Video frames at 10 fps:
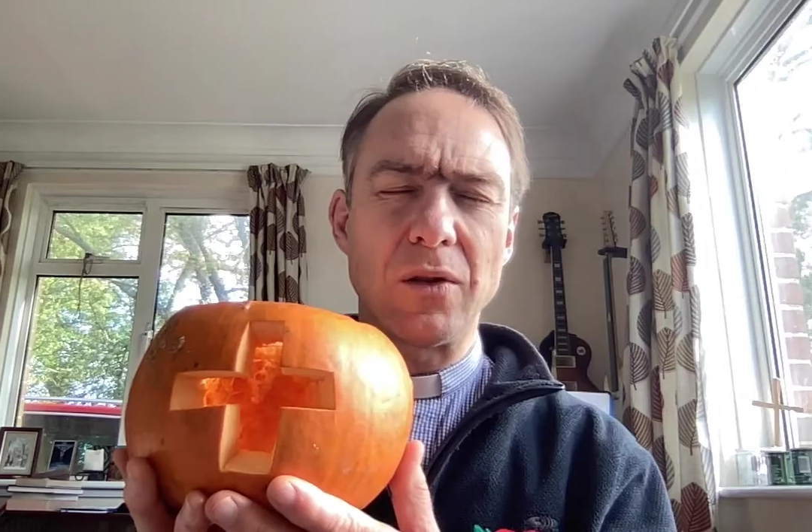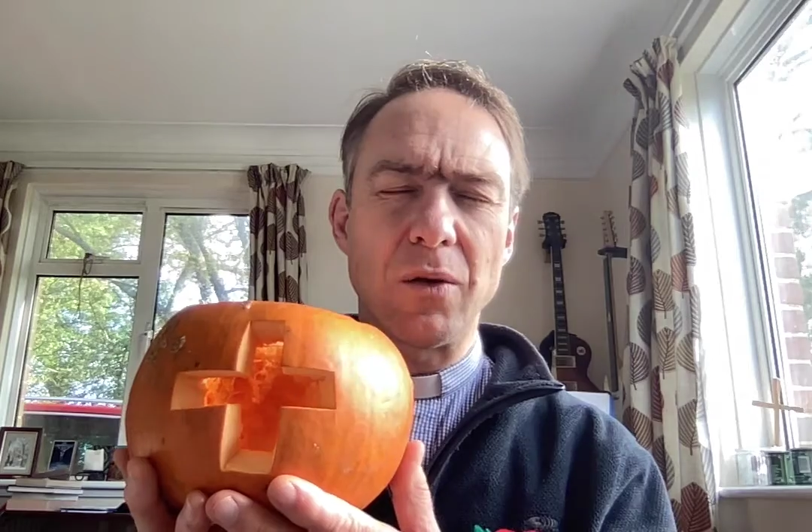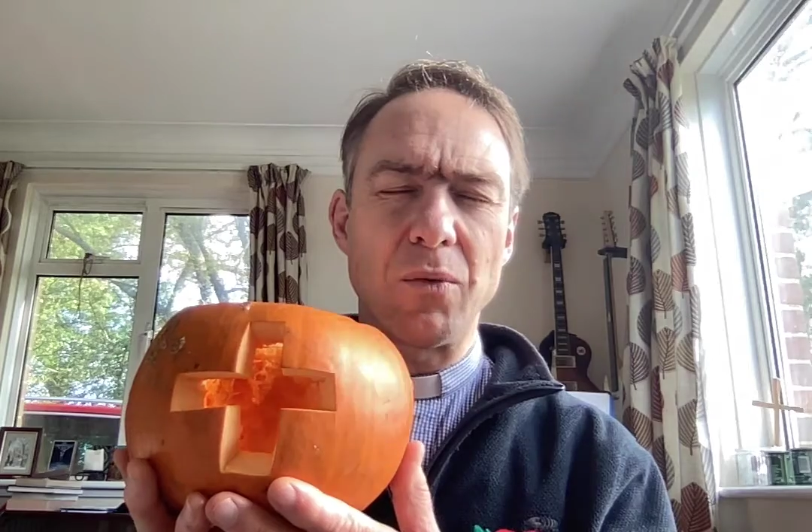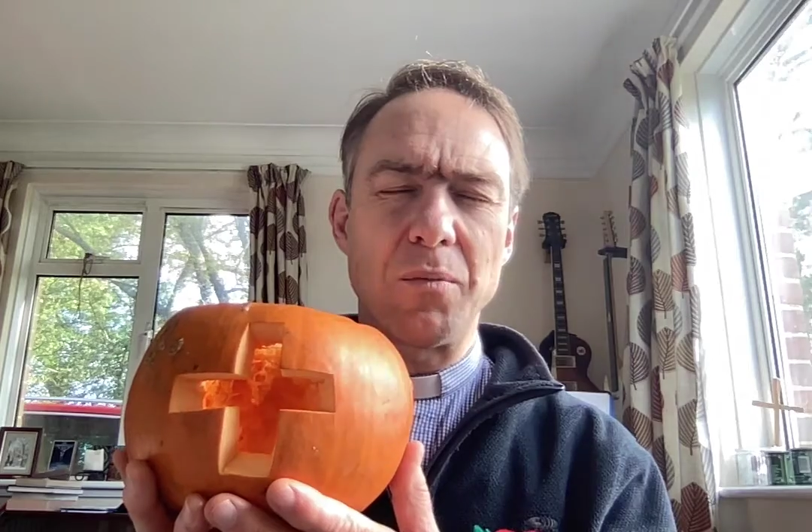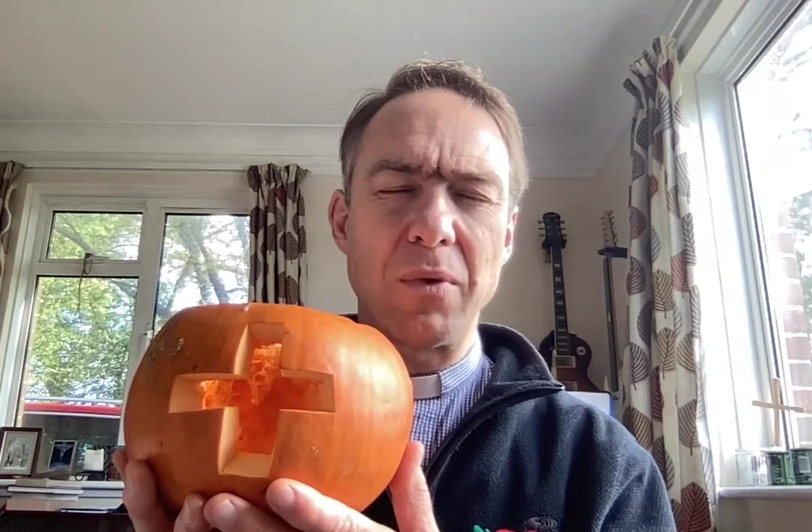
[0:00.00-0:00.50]

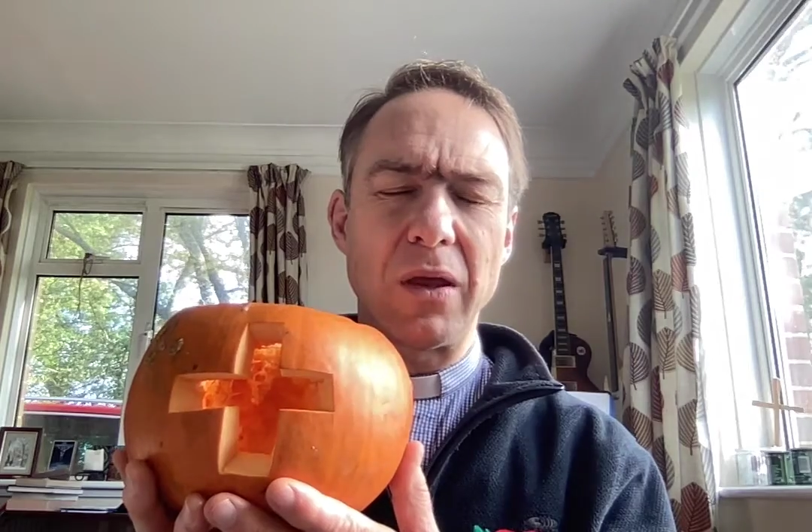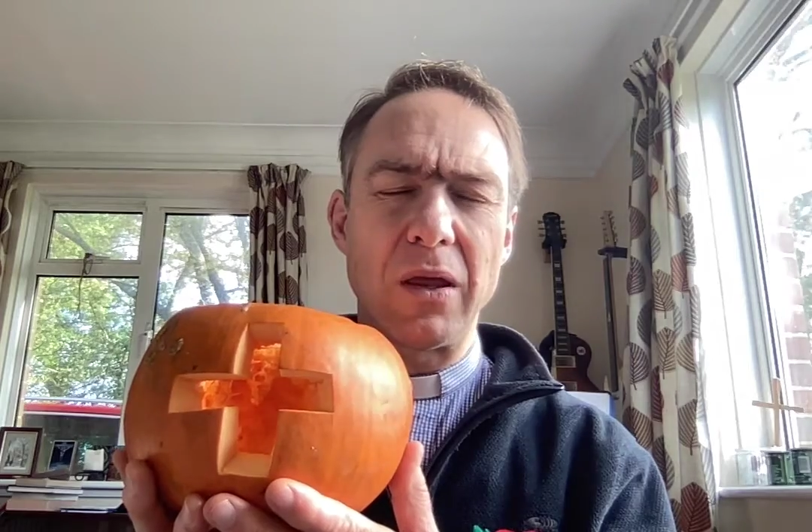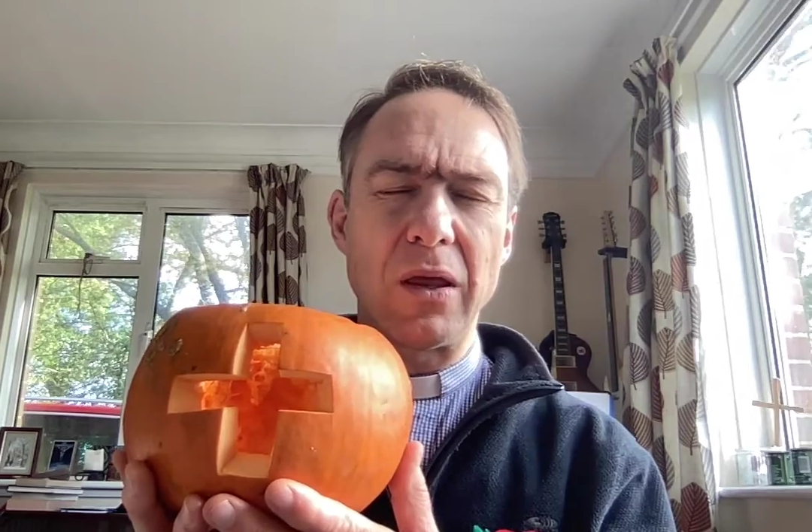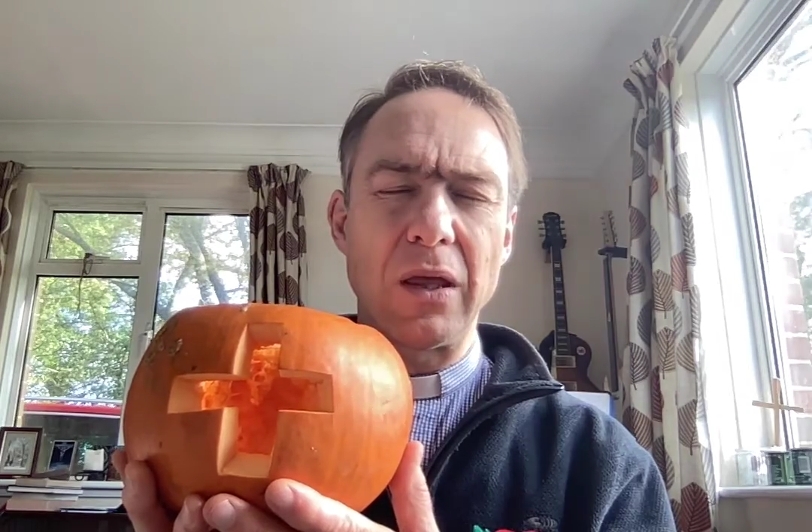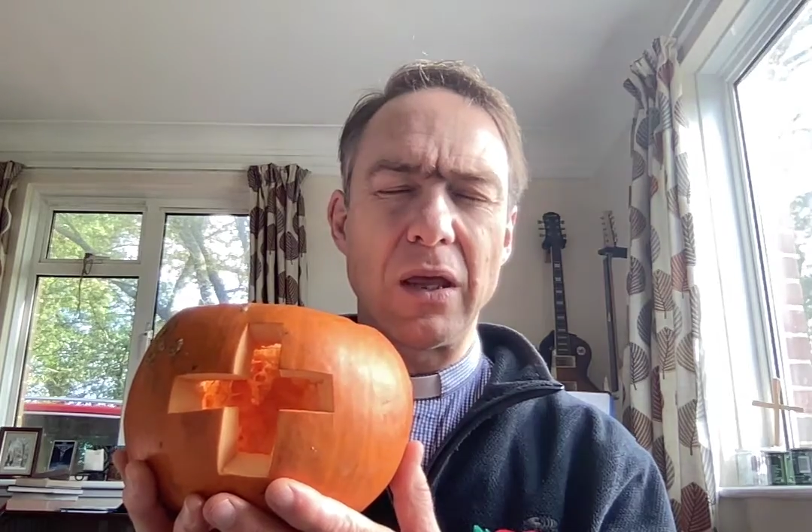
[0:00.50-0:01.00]
there would
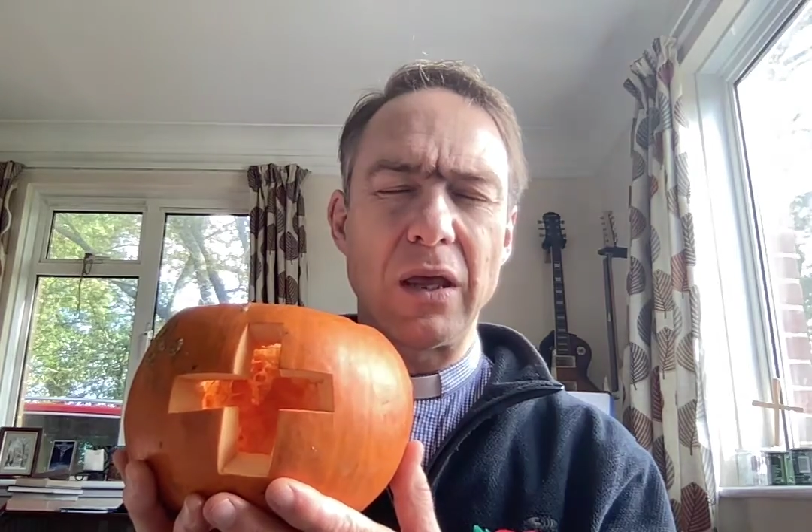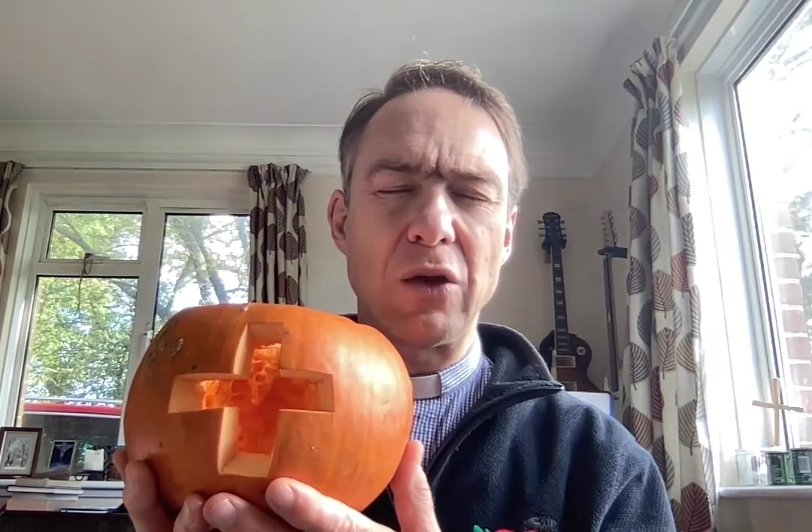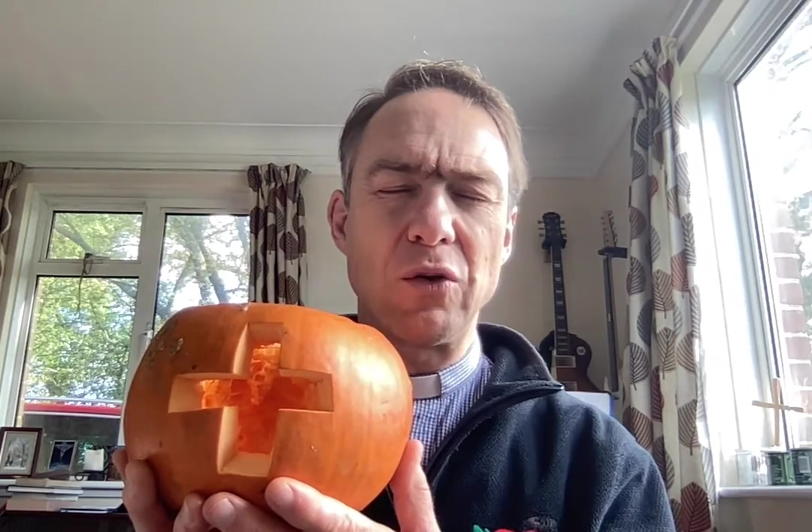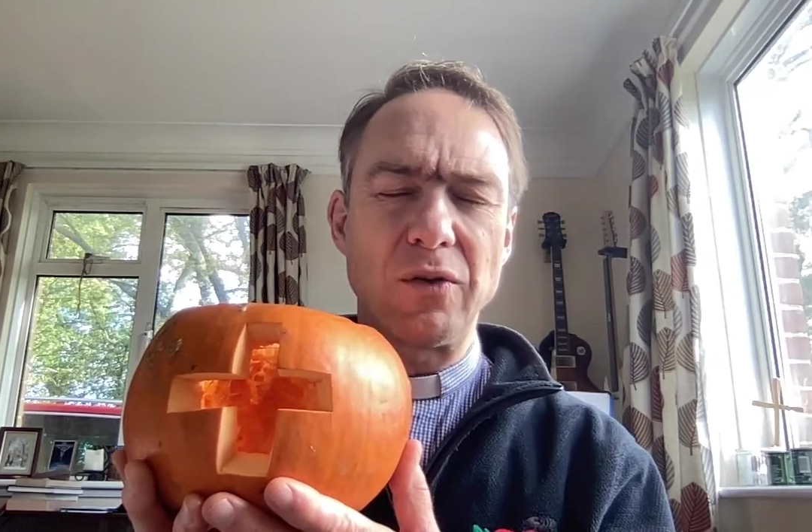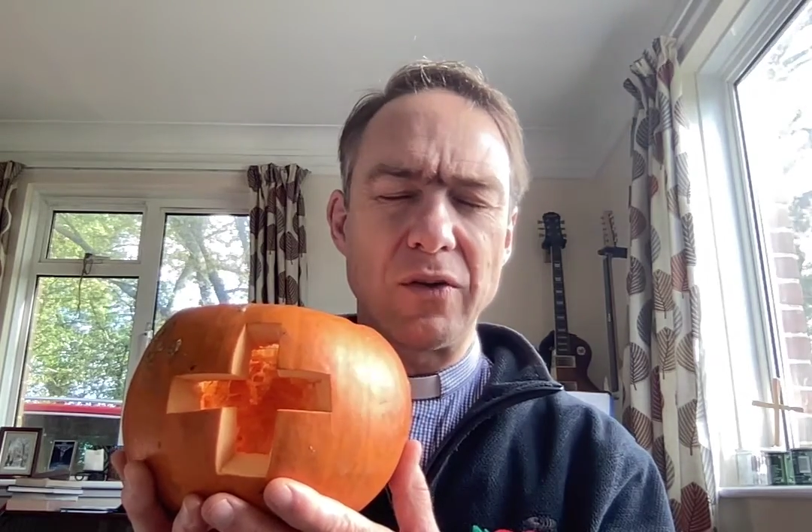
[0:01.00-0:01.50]
be
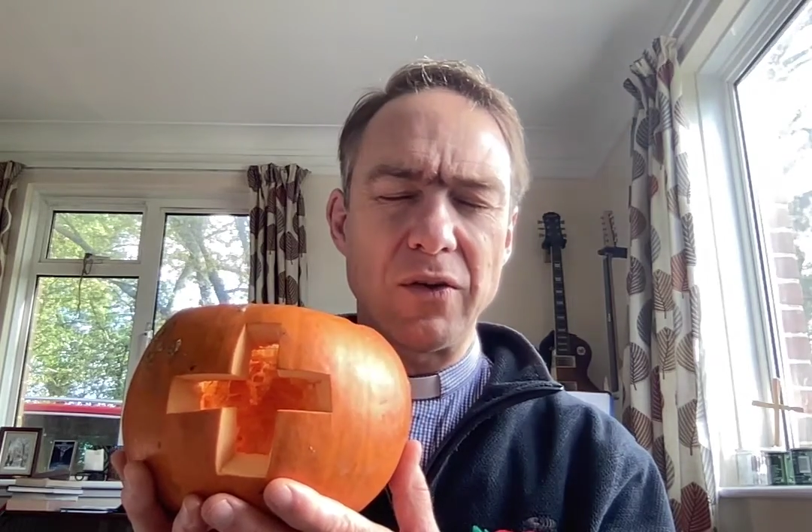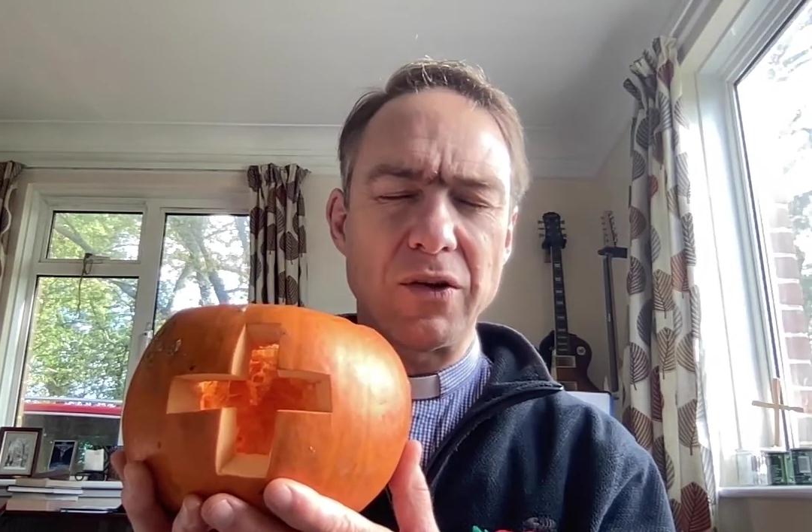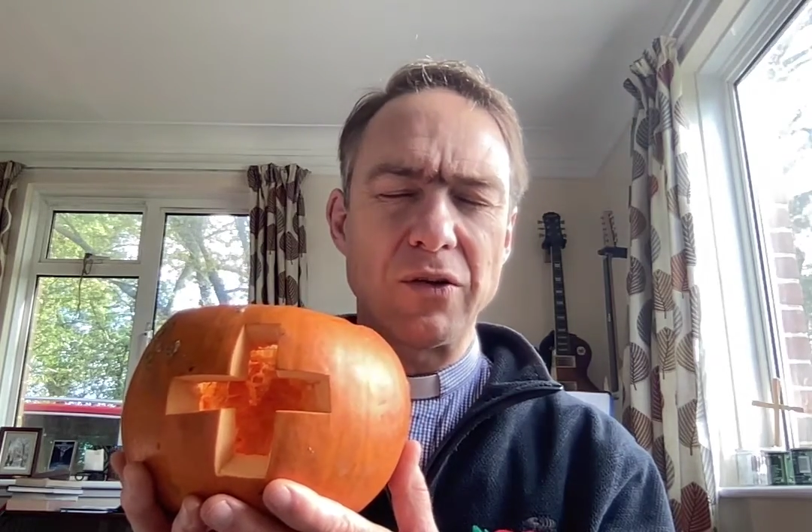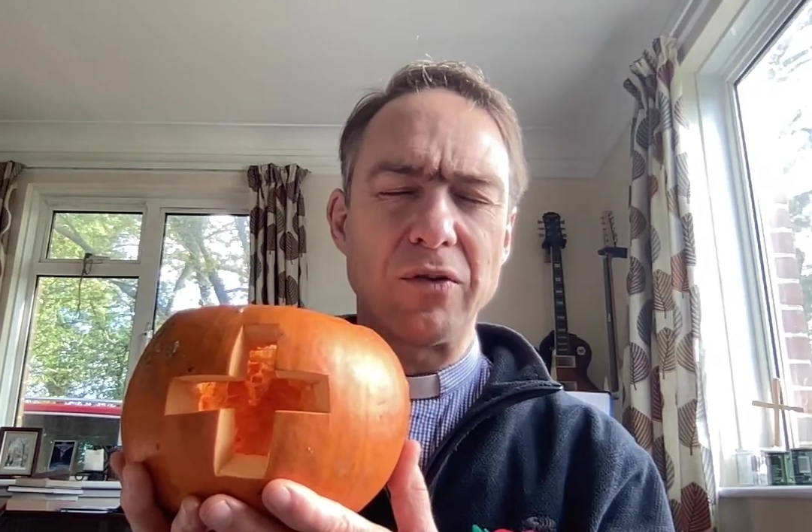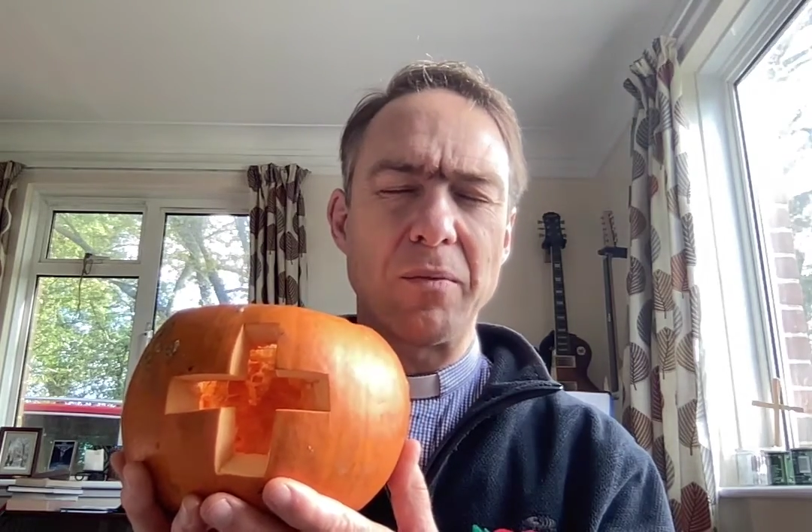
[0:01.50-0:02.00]
good decisions